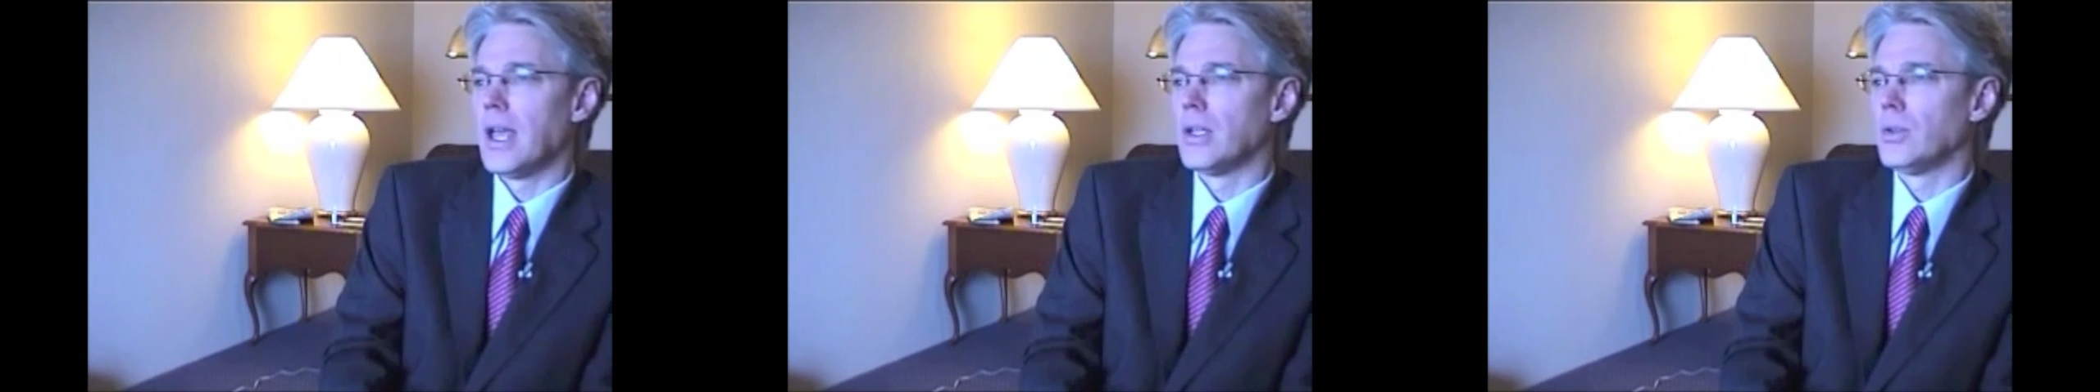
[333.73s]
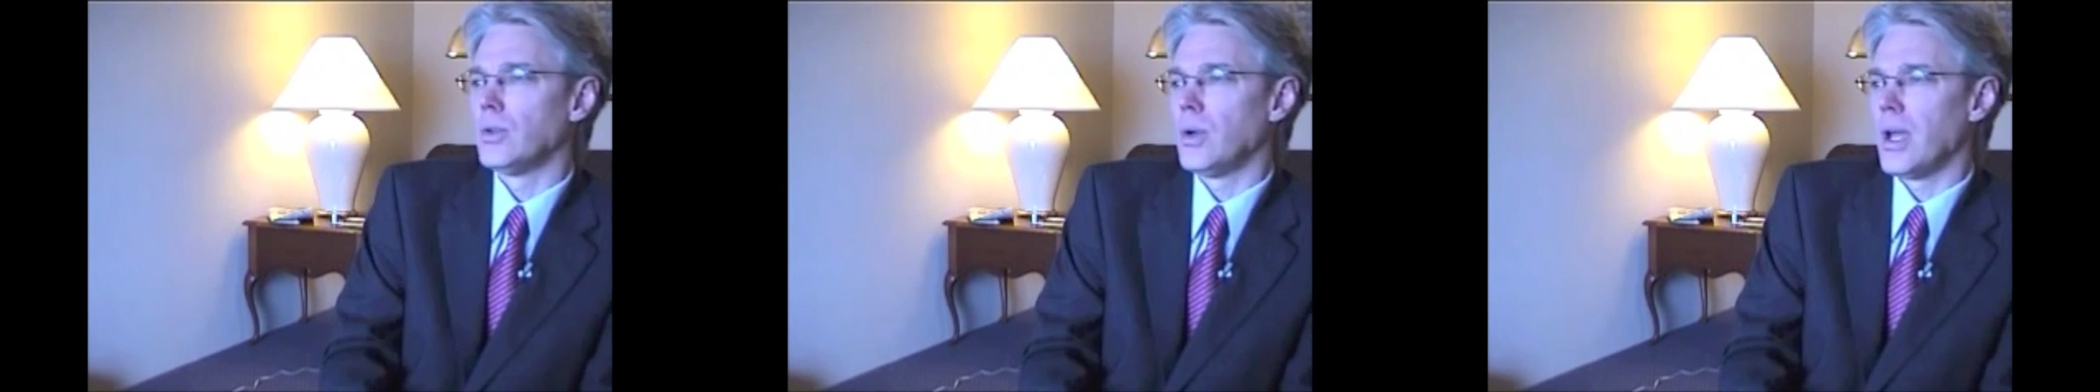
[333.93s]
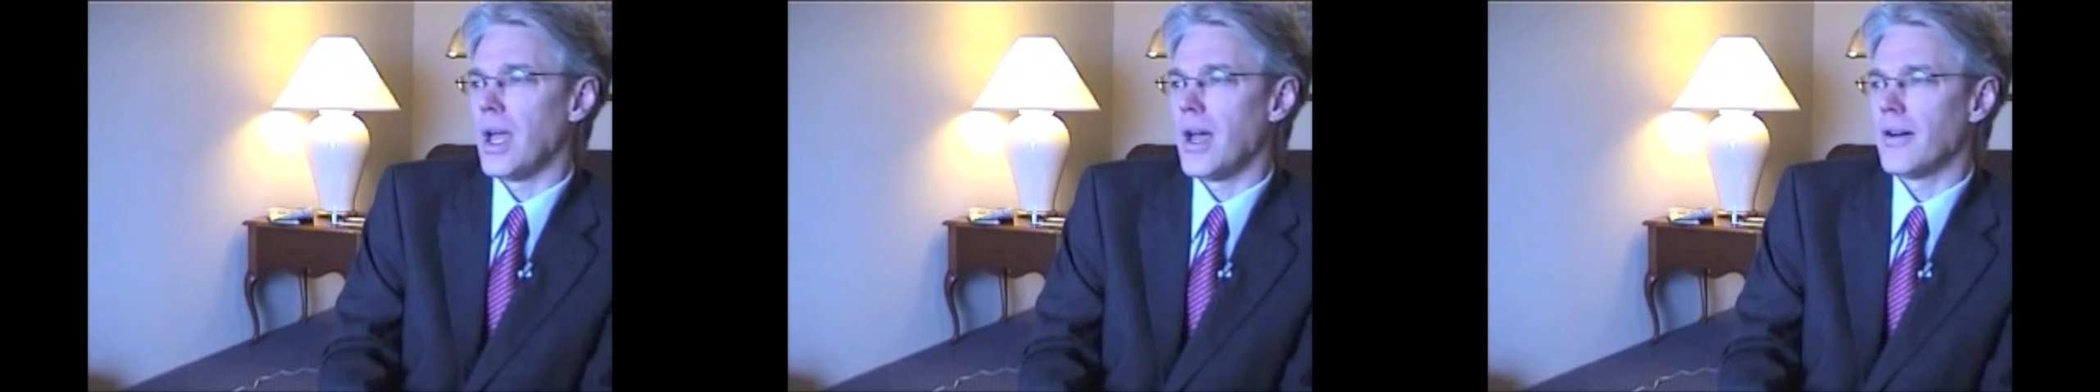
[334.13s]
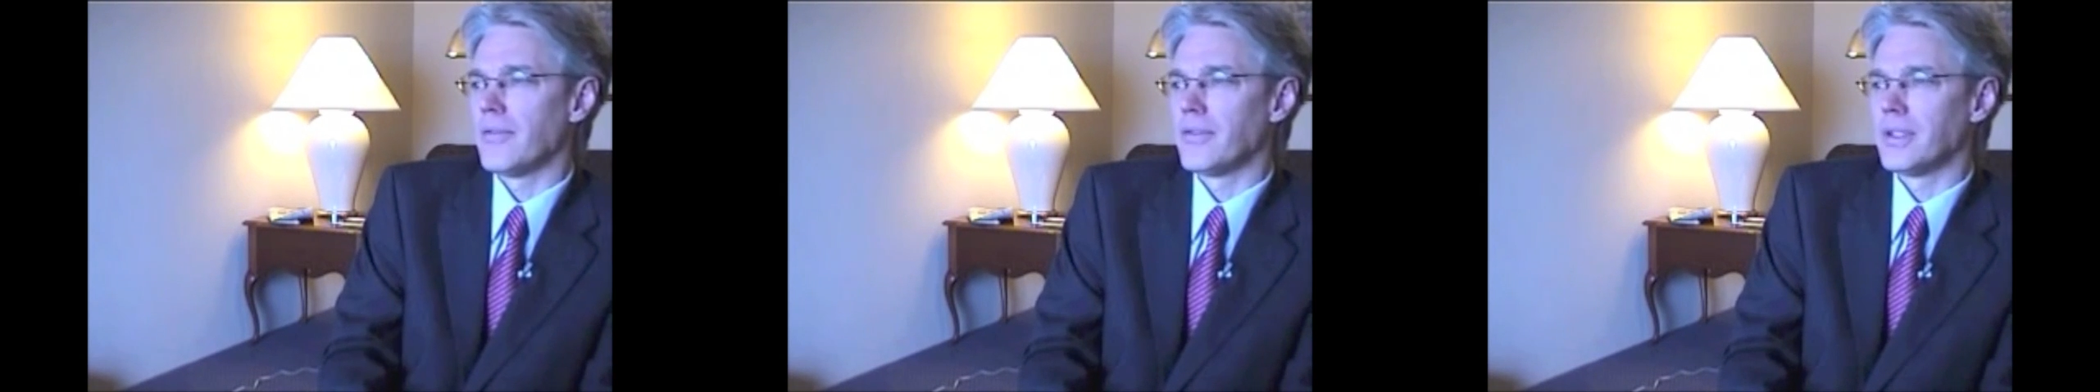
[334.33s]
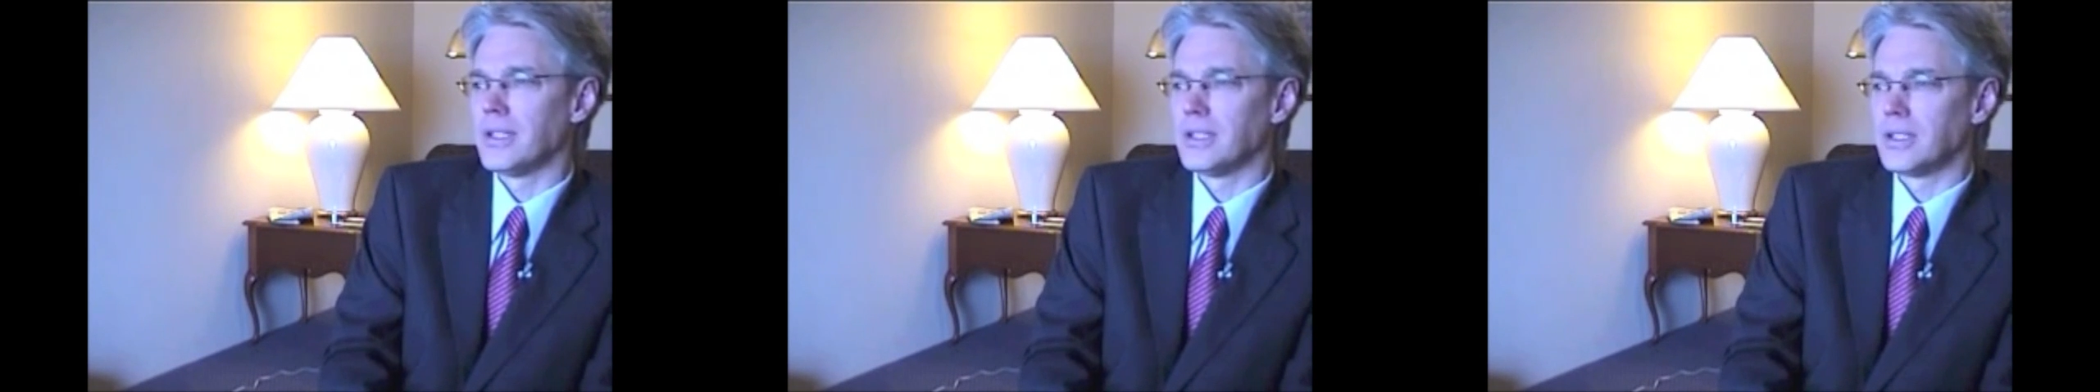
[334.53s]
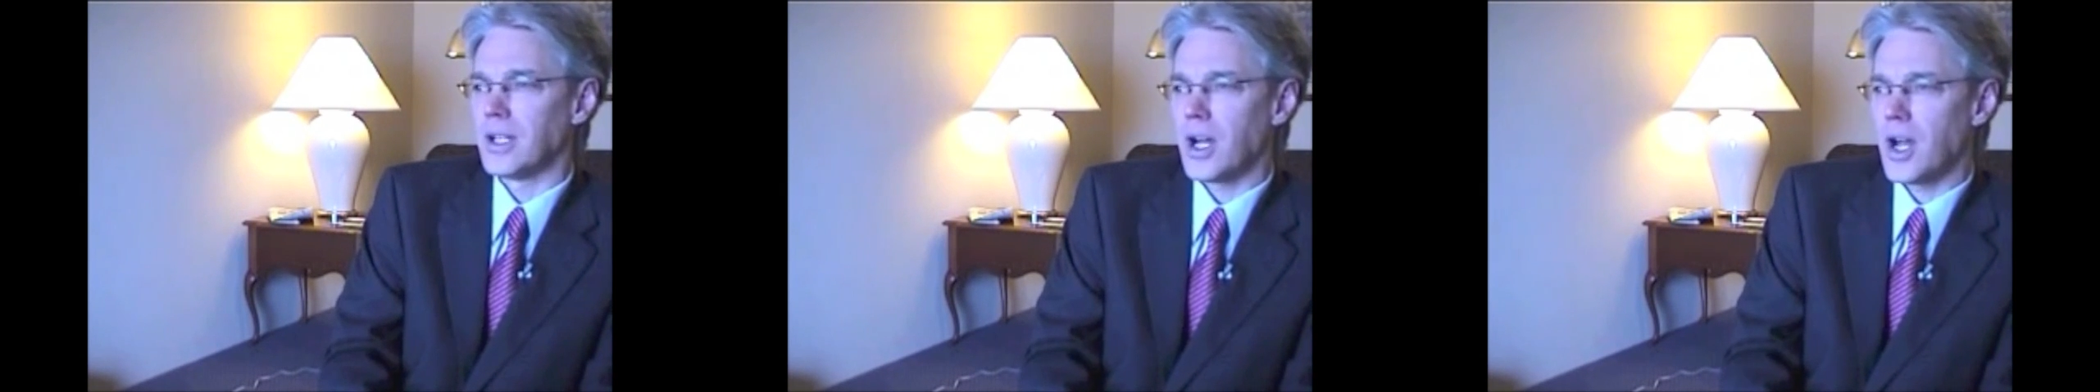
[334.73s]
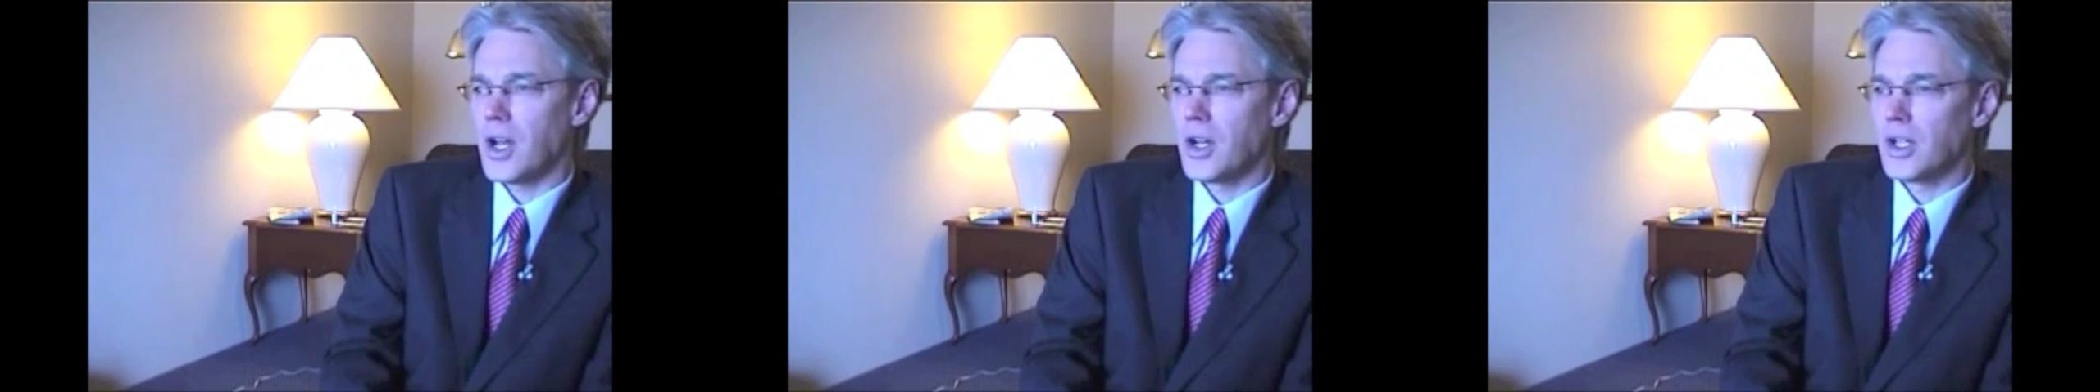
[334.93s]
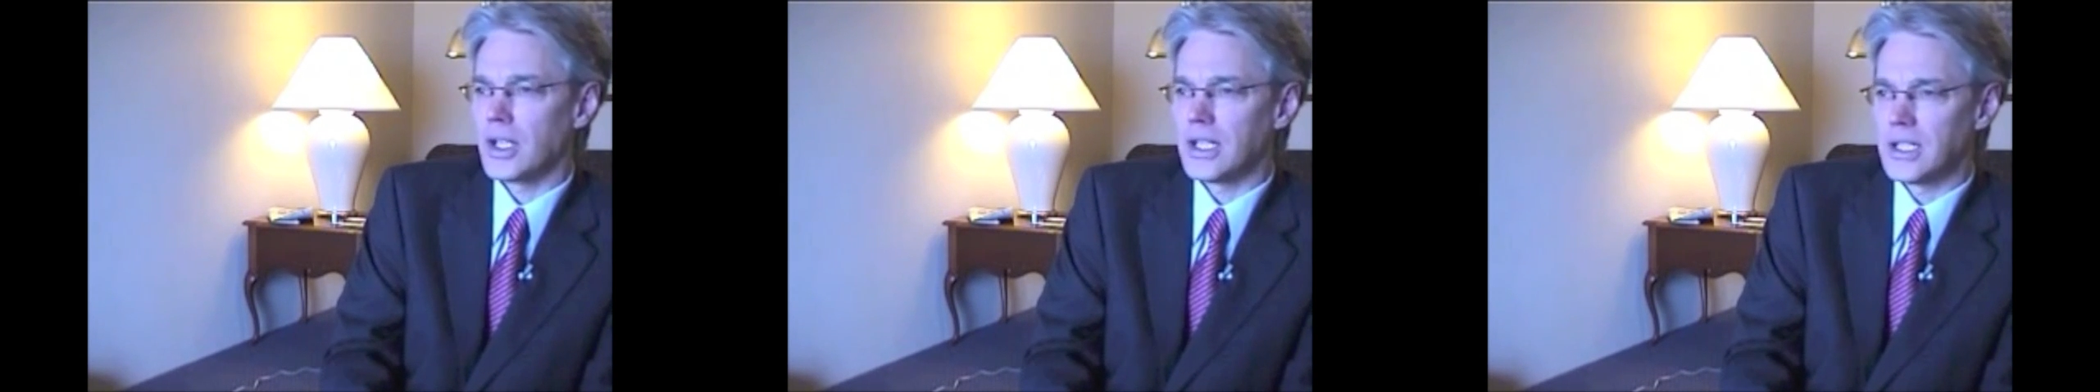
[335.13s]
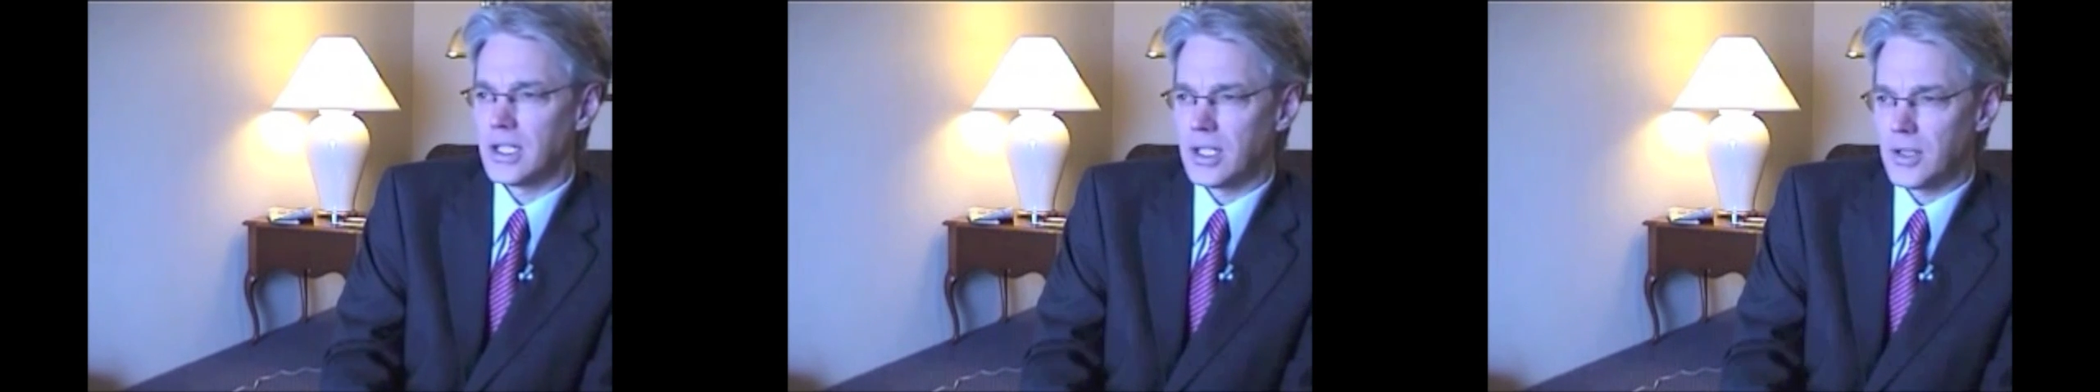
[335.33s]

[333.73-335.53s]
and who have entirely